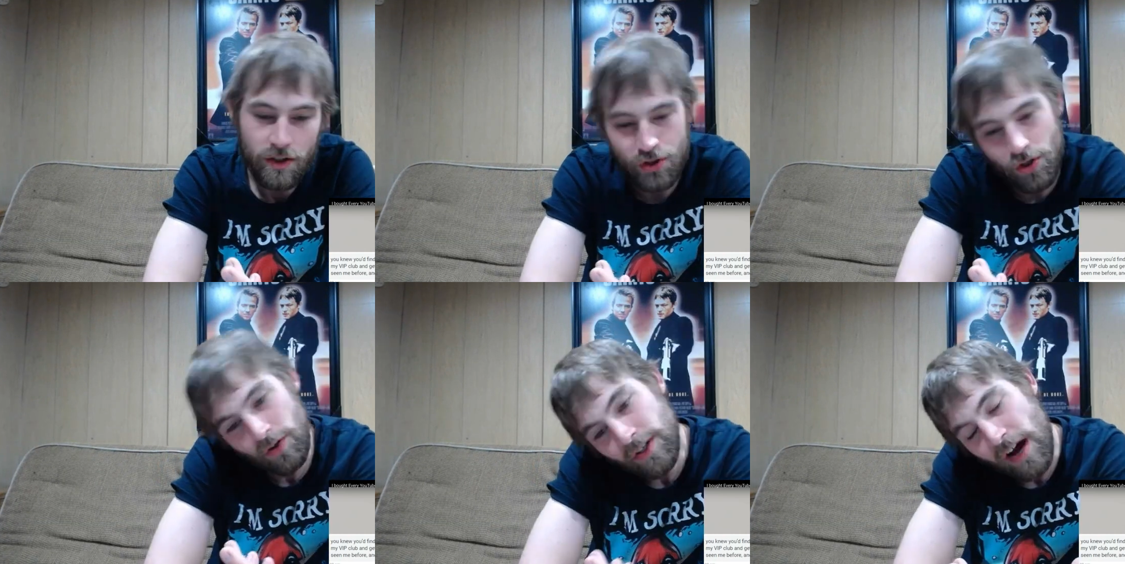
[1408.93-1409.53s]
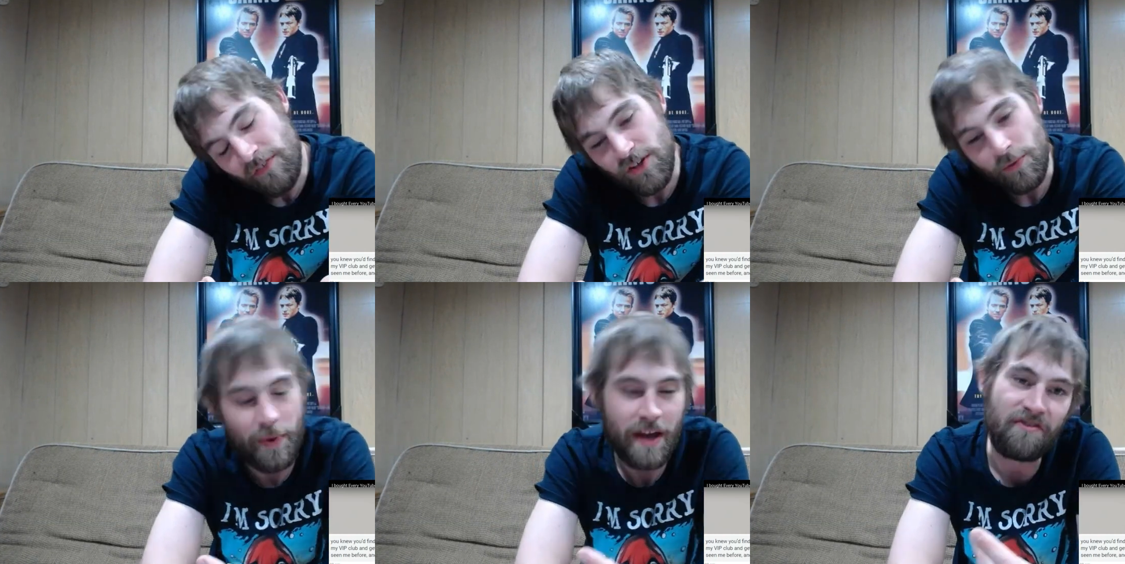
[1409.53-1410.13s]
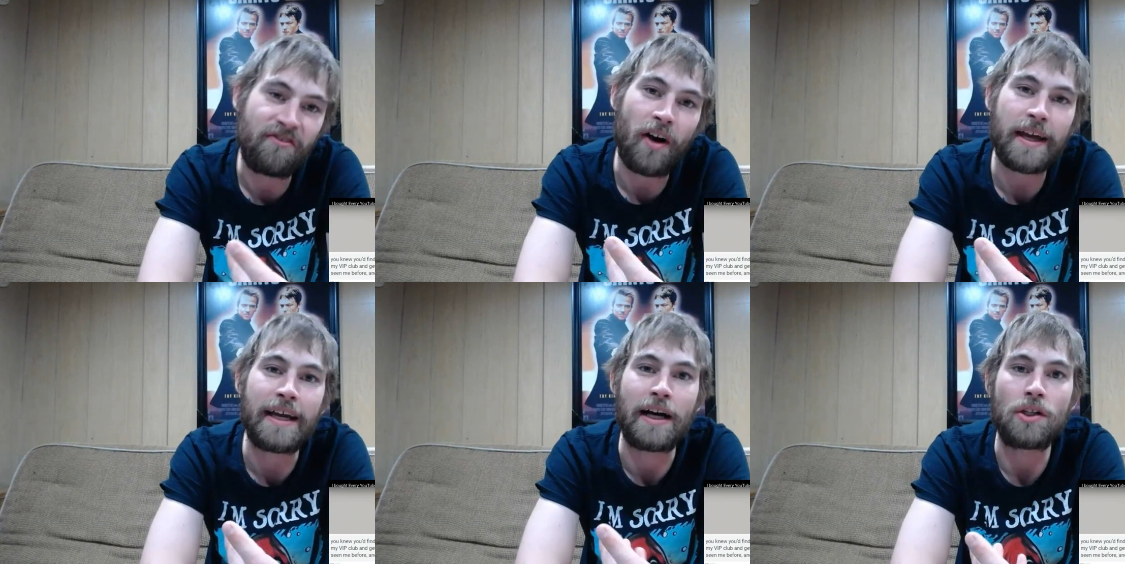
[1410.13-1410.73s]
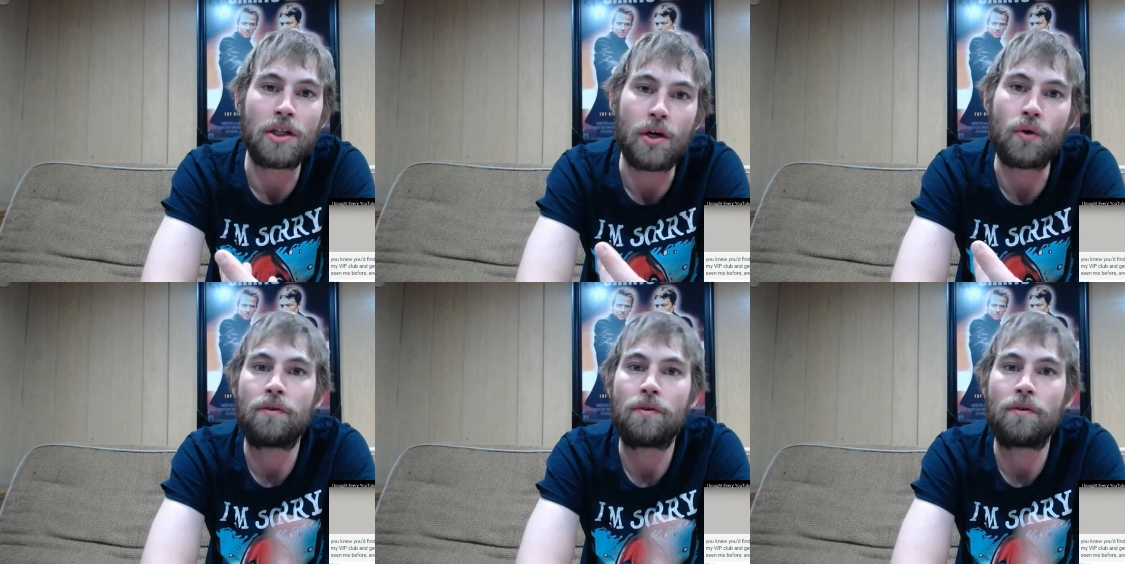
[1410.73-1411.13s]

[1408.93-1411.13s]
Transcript: jerking off in your bed fucking alone?